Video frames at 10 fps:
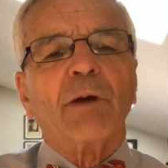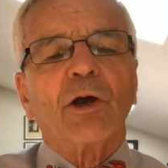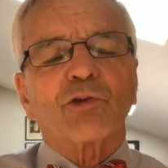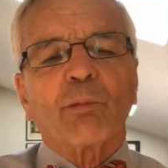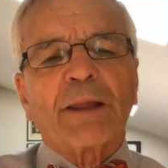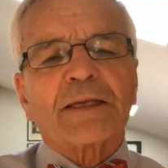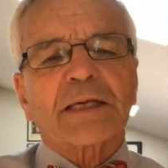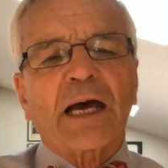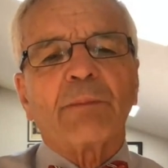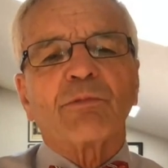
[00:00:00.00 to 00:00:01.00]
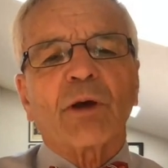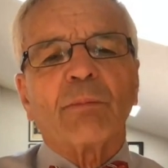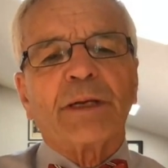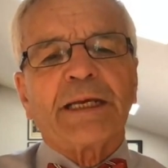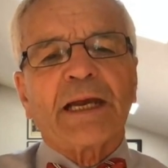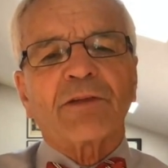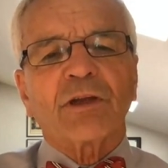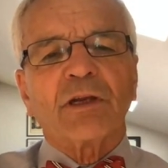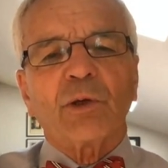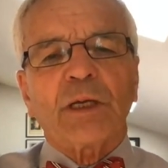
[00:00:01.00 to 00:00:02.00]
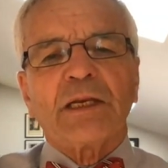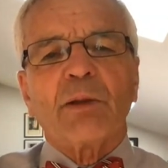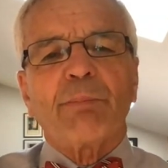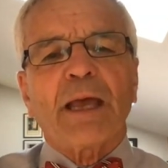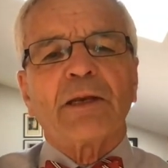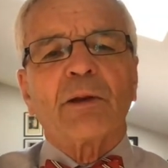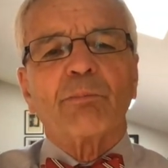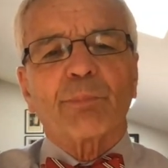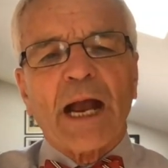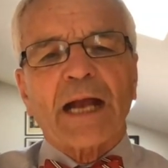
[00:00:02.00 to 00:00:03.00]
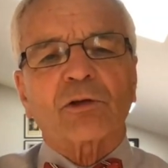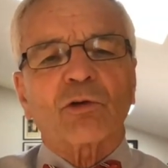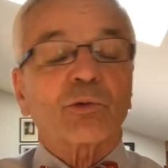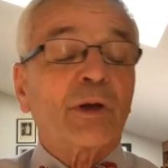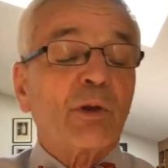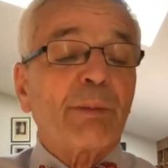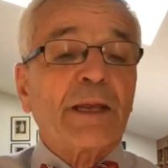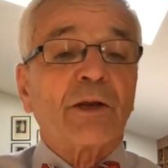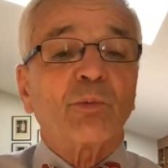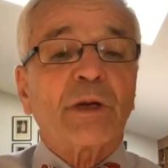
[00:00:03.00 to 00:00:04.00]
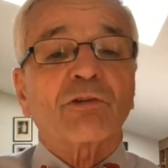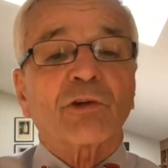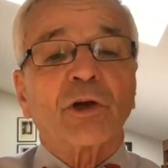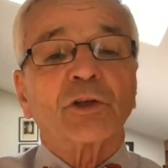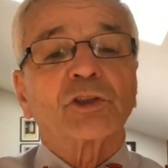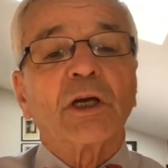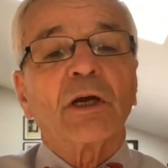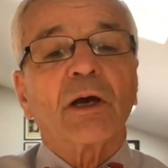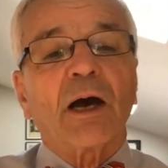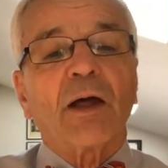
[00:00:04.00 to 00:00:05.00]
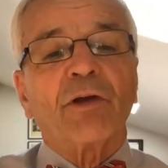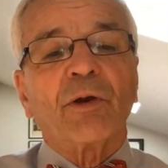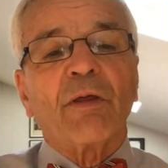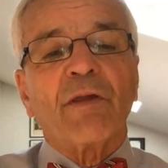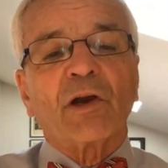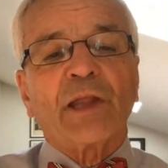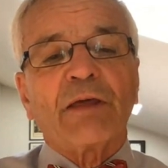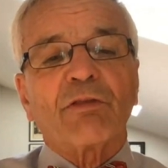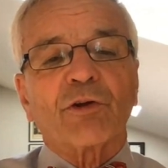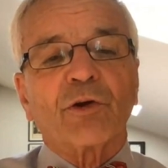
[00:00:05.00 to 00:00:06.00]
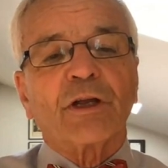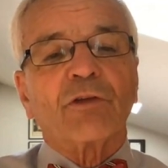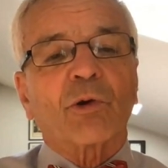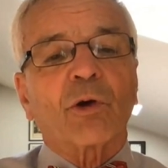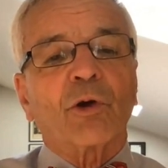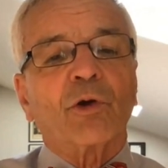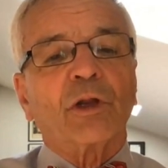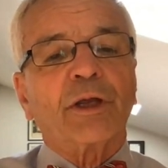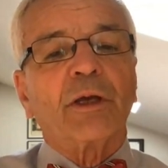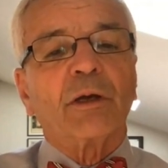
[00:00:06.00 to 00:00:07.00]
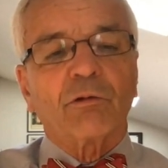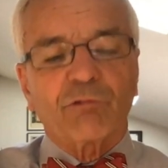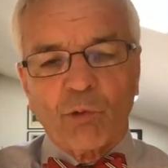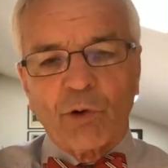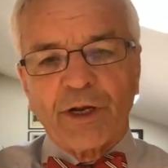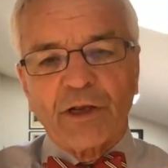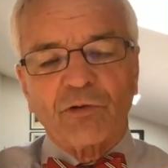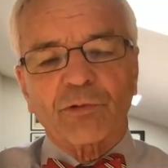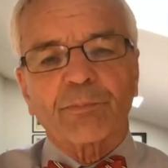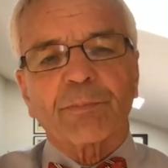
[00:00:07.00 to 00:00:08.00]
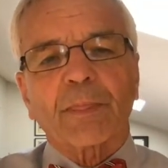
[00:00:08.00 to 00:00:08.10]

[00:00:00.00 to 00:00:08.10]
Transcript: So by the time somebody gets into independent practice or independent research, they're in their late 30s or early 40s.